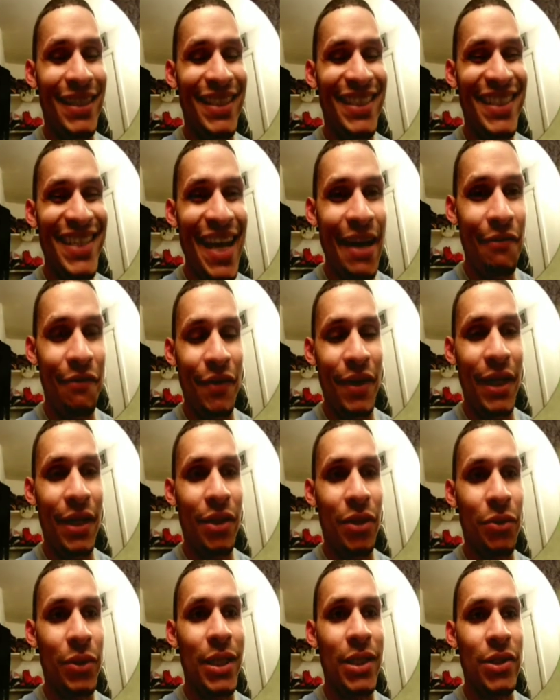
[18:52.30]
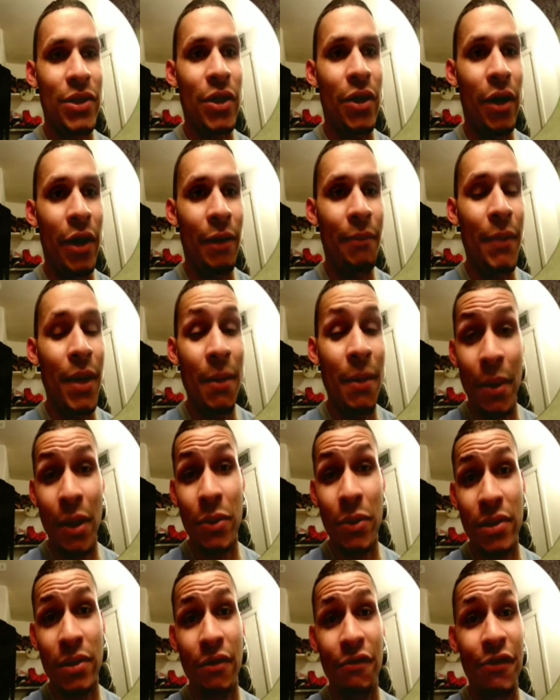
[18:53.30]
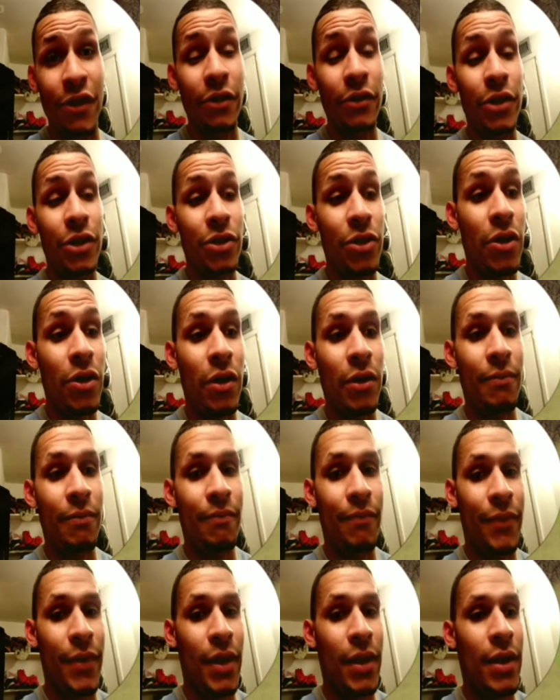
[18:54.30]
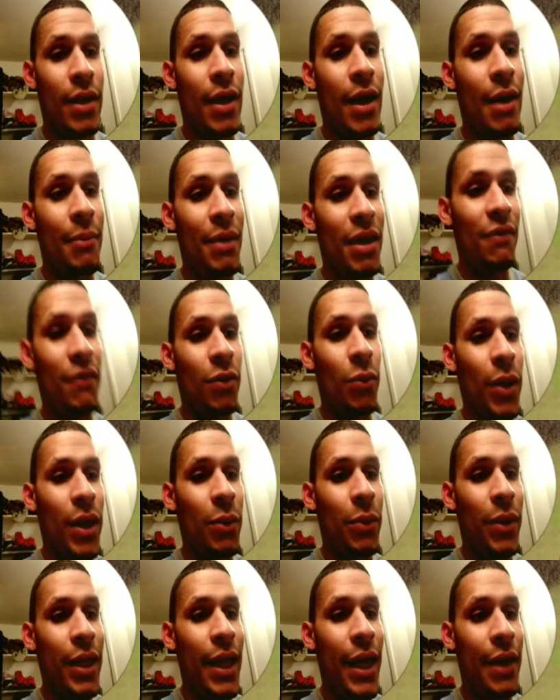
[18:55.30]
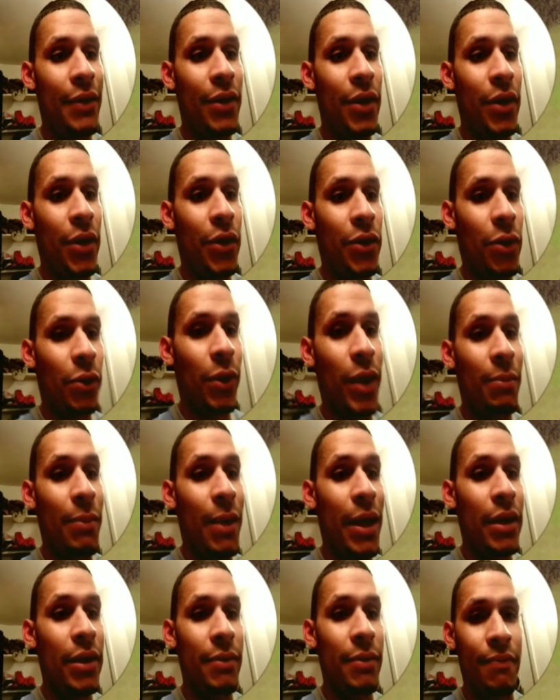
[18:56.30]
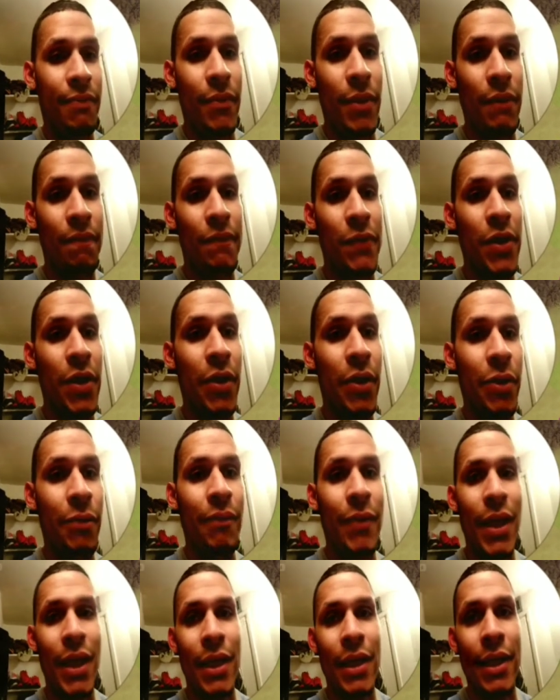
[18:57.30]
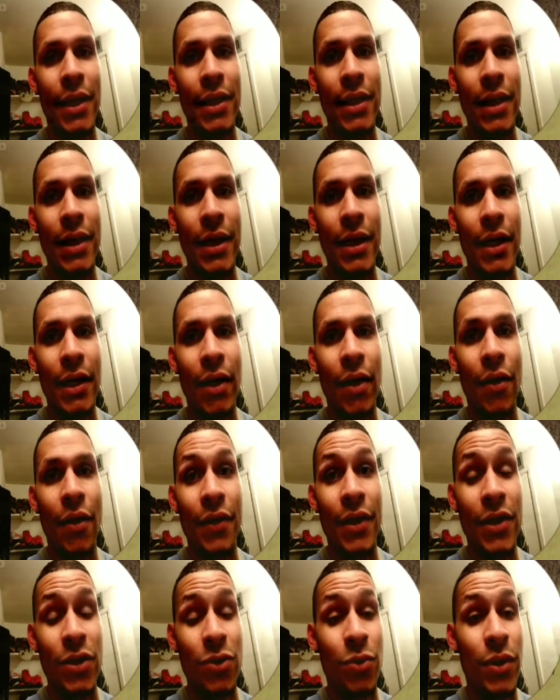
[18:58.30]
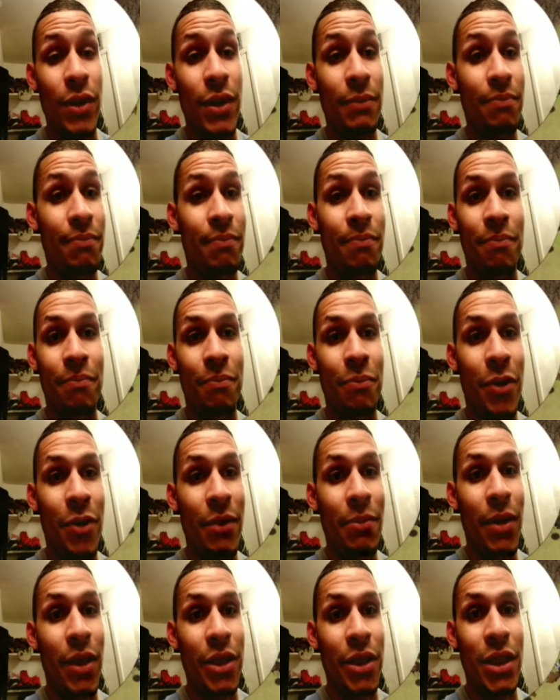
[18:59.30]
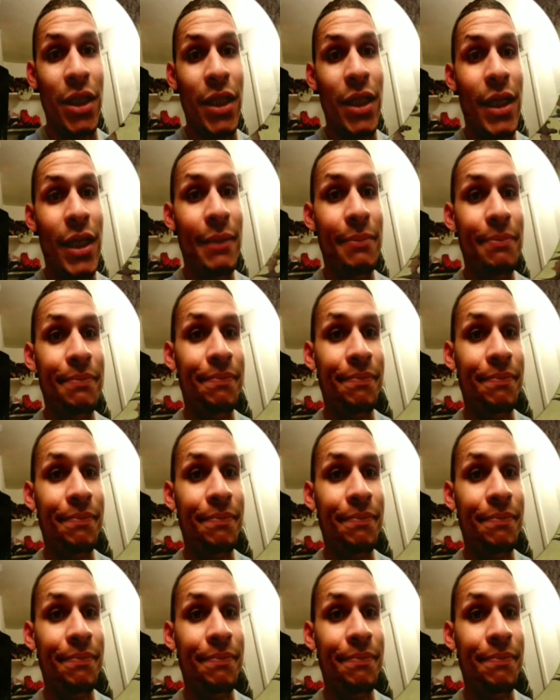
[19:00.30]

definite 3-star, but it was still fairly strong, even when we had the Earthquake meta. So on this one, pretty much, I'm